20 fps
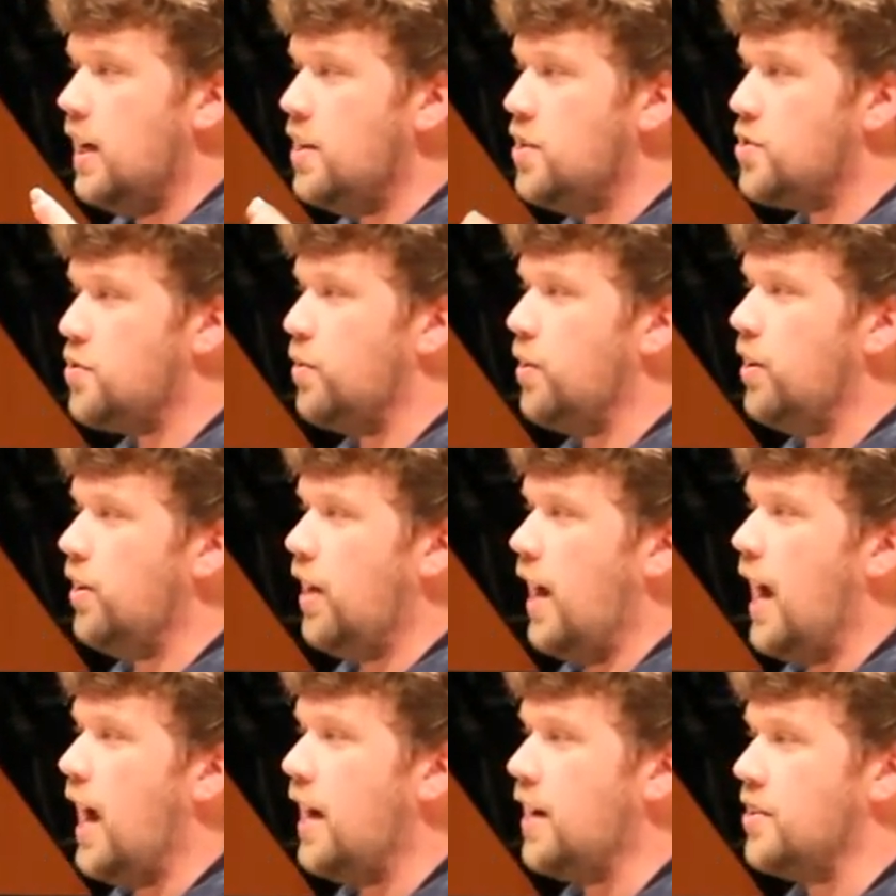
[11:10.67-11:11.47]

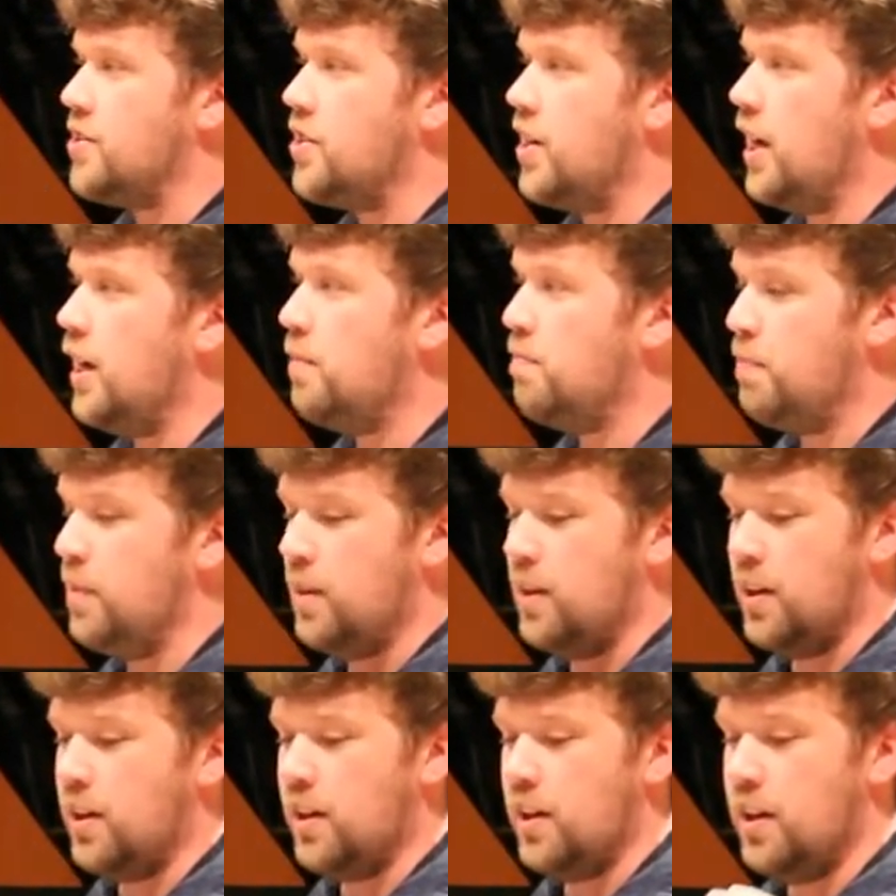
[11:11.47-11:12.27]
Israel had a
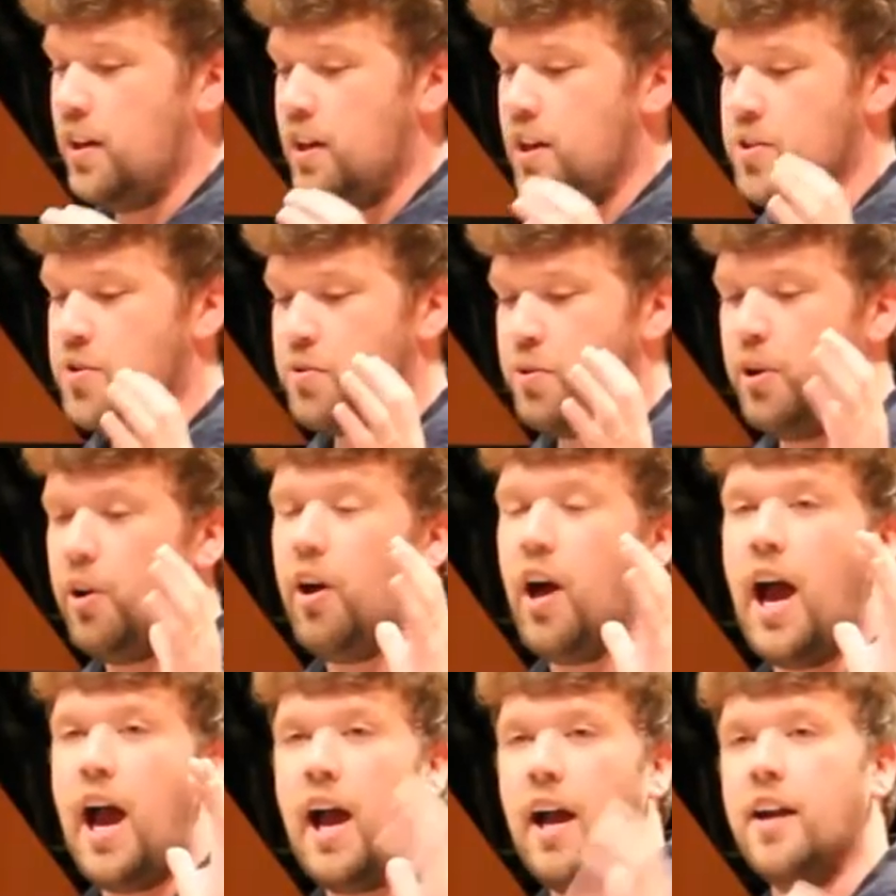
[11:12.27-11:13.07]
champion,
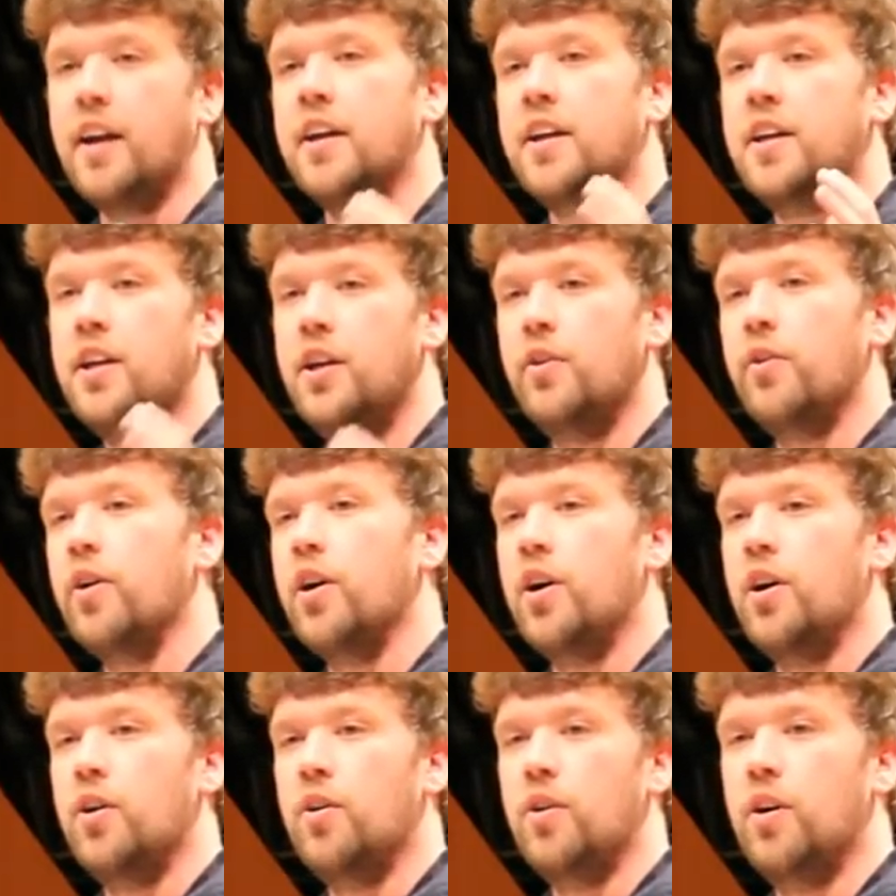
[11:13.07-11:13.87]
Israel had a
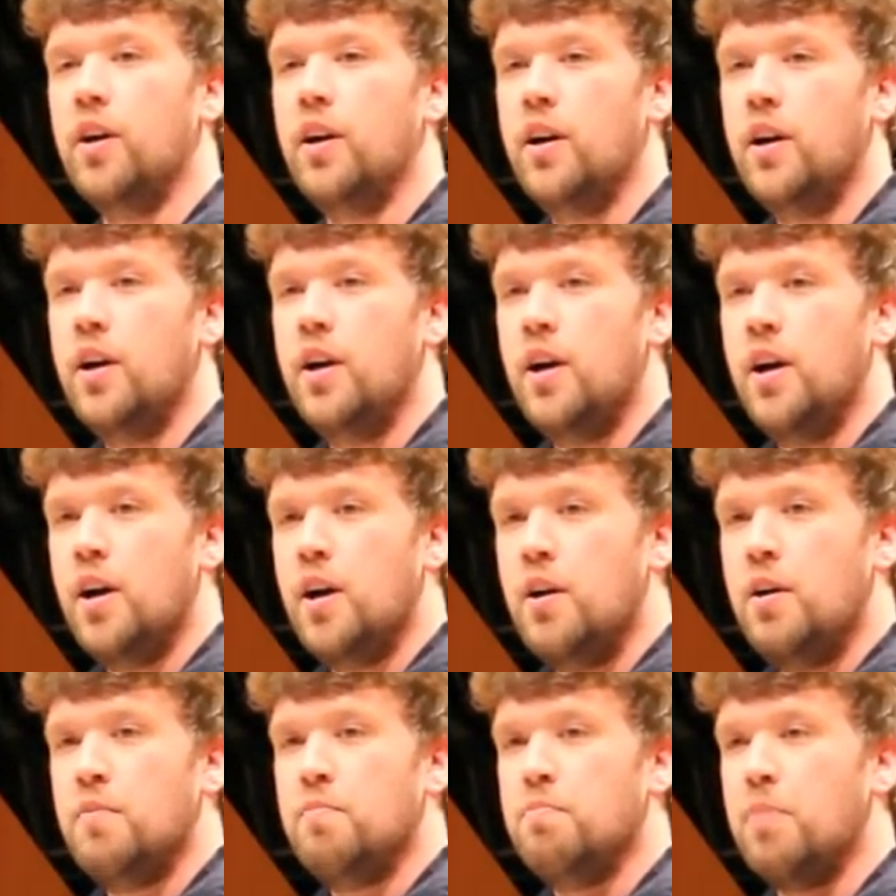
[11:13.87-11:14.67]
hero,
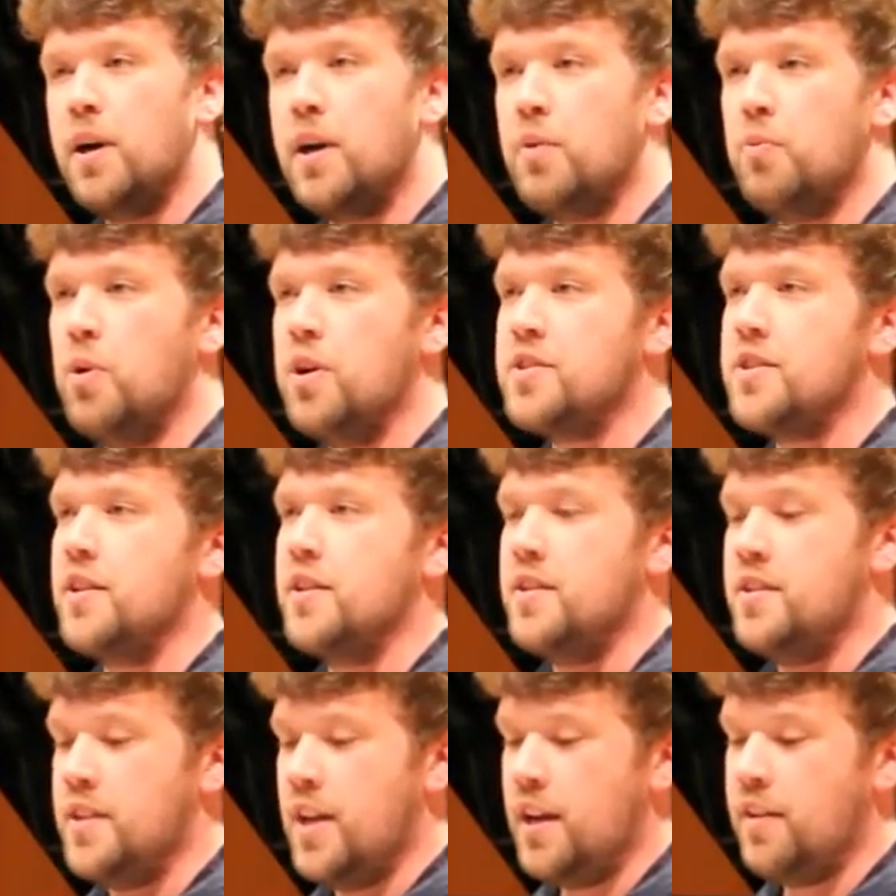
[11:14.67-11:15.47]
but it
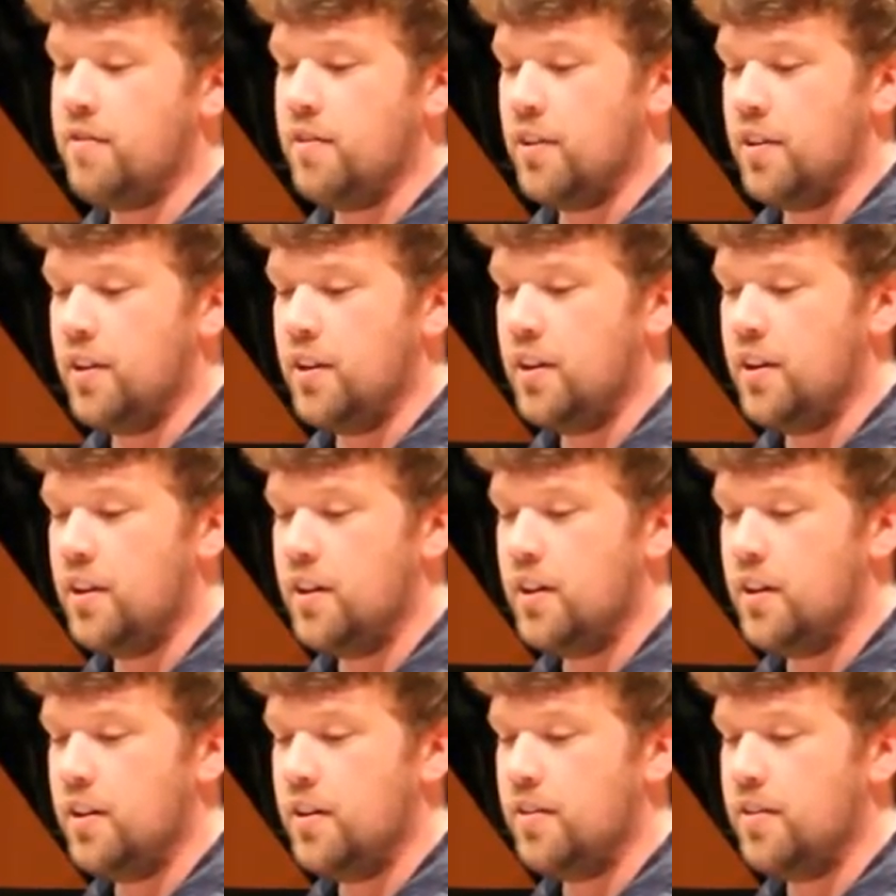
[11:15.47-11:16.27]
wasn't David.
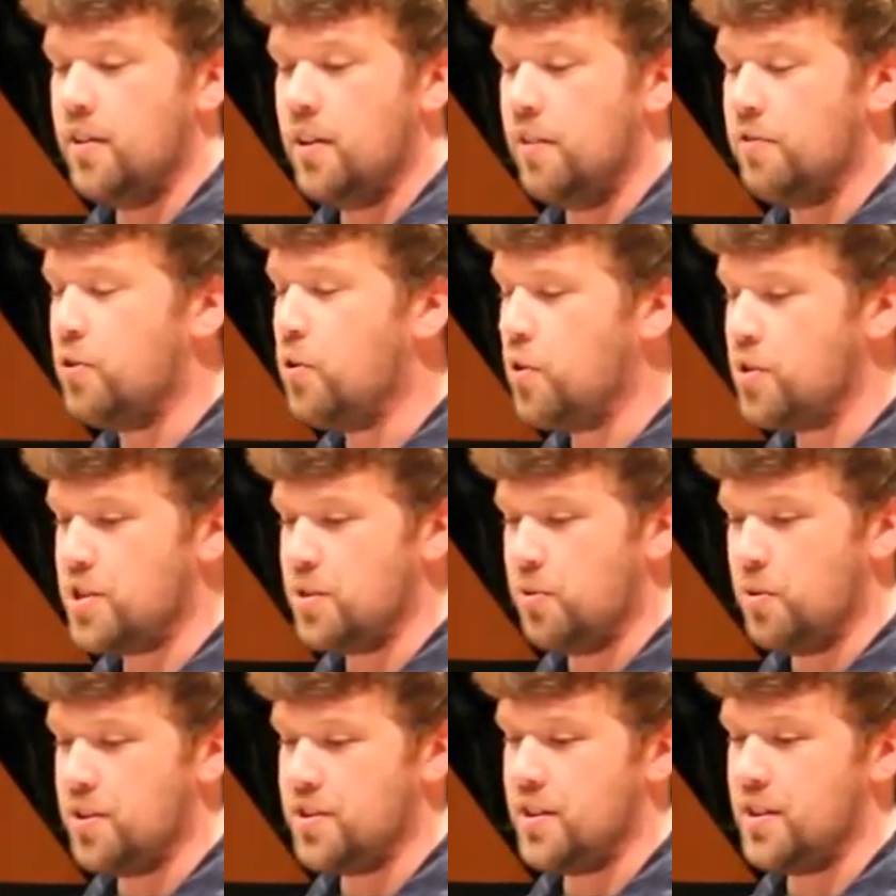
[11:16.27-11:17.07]
Of
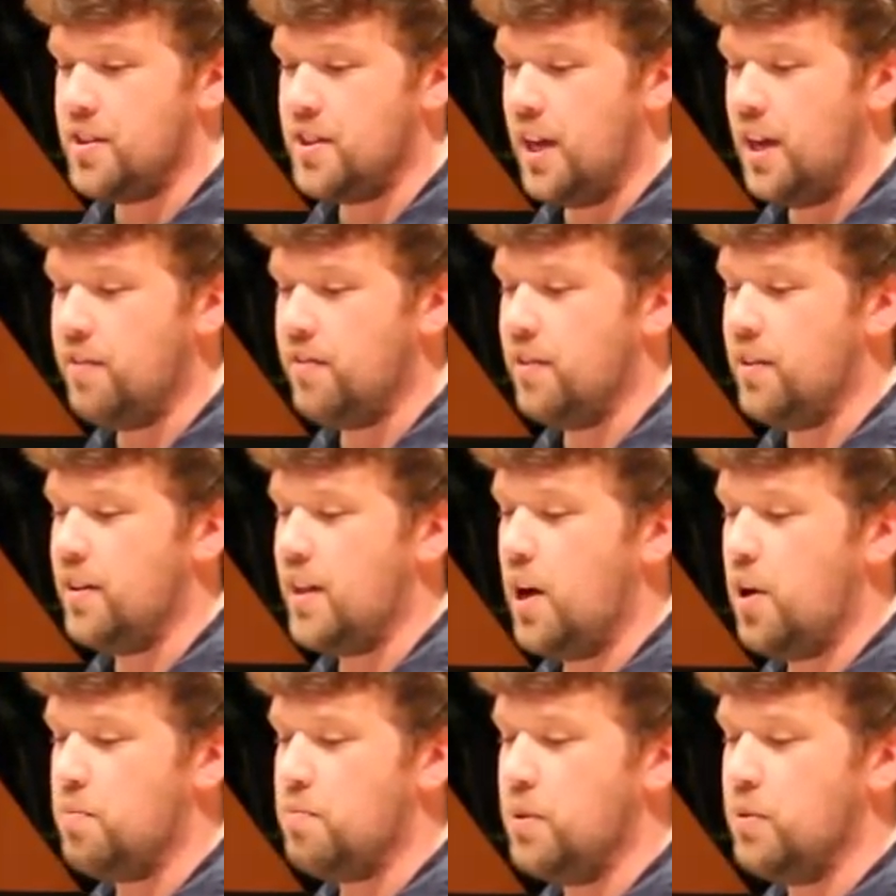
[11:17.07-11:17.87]
course, it wasn't David.
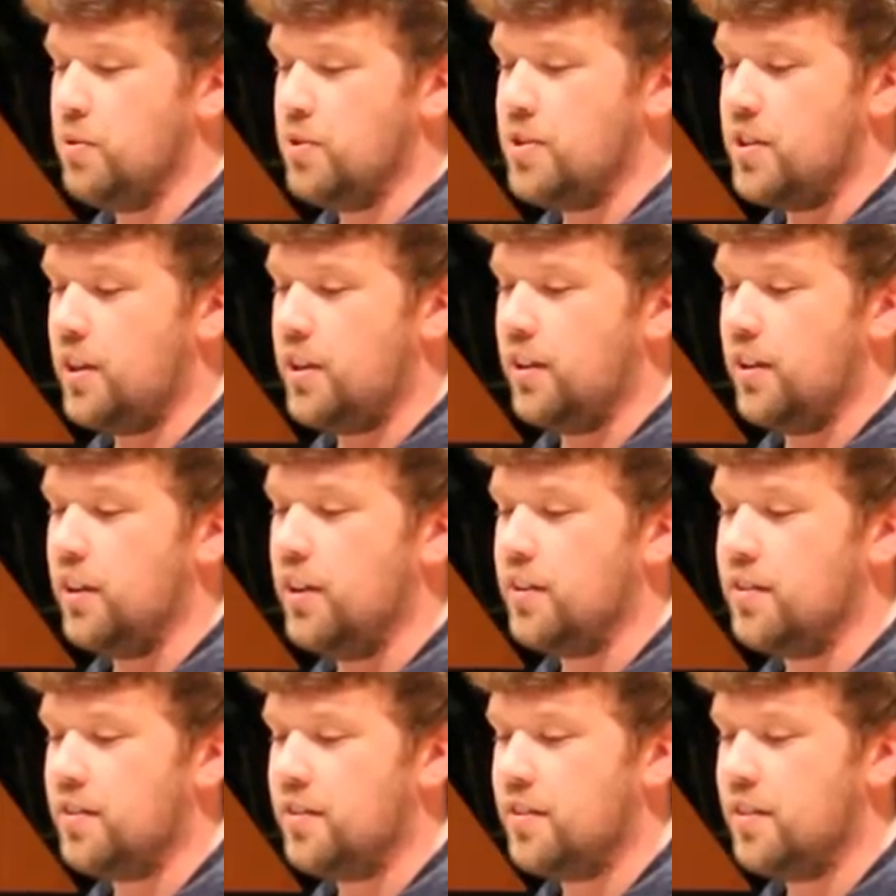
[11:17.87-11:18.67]
That would be
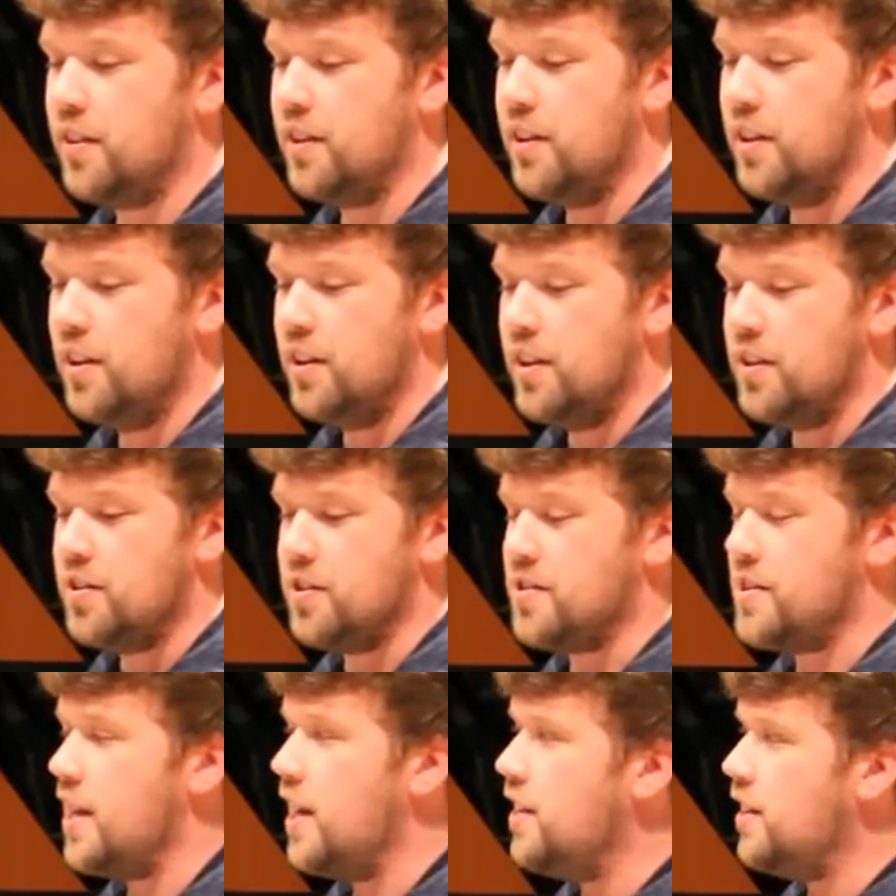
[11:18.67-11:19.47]
ridiculous.
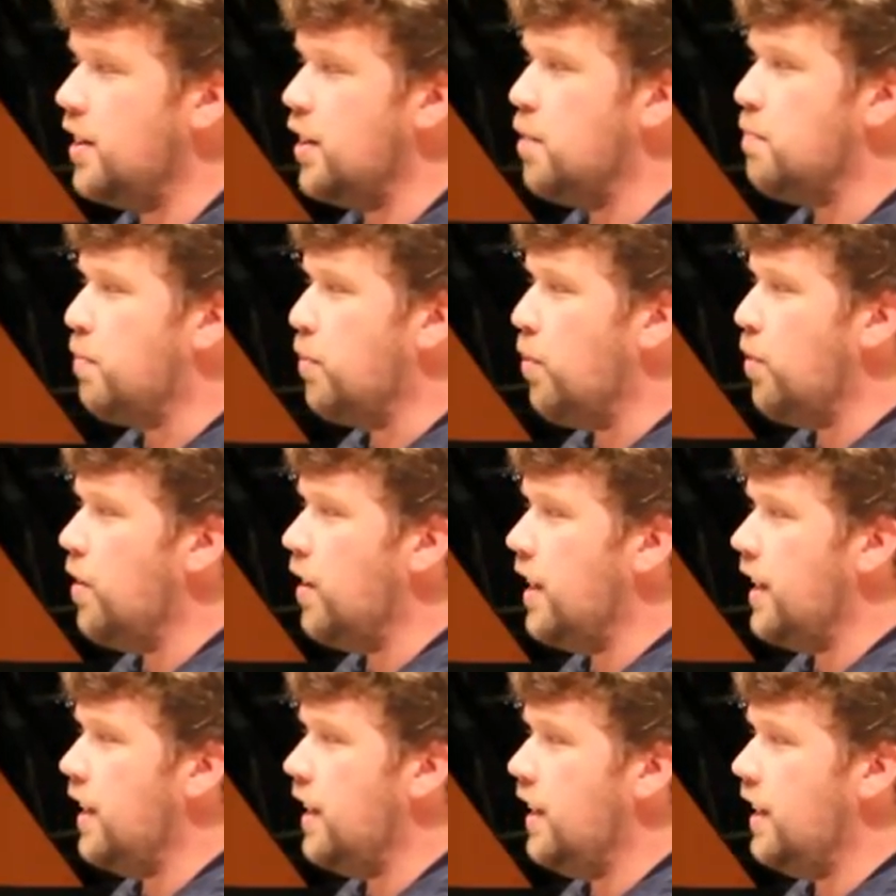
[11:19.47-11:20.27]
To send in a
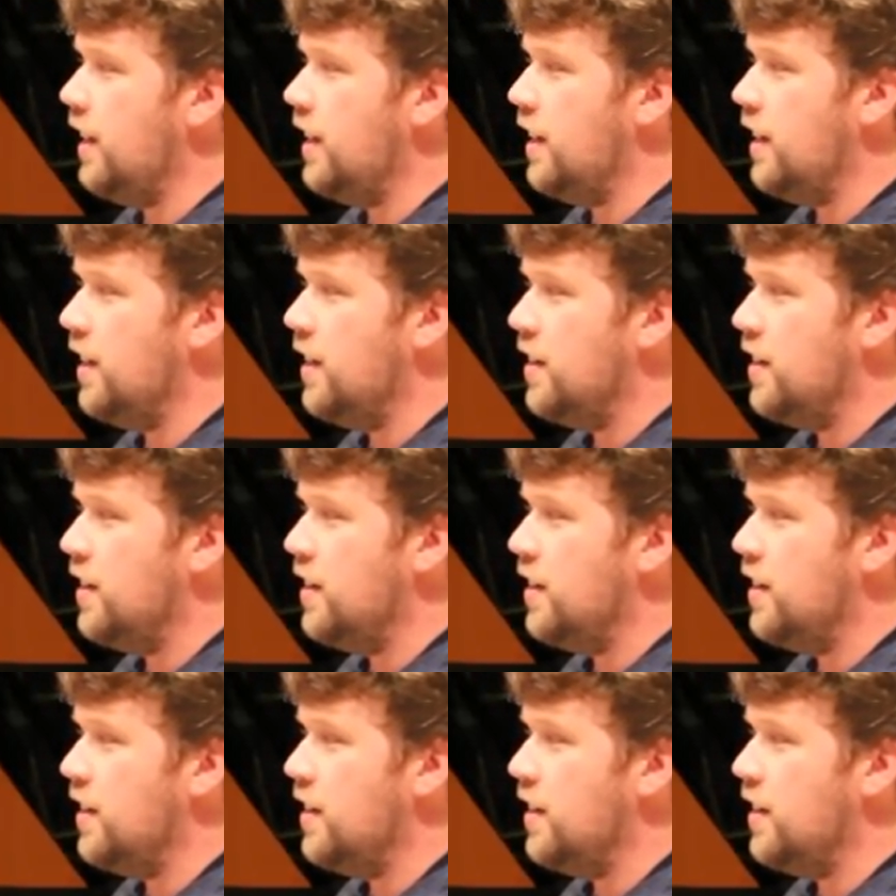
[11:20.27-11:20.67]
boy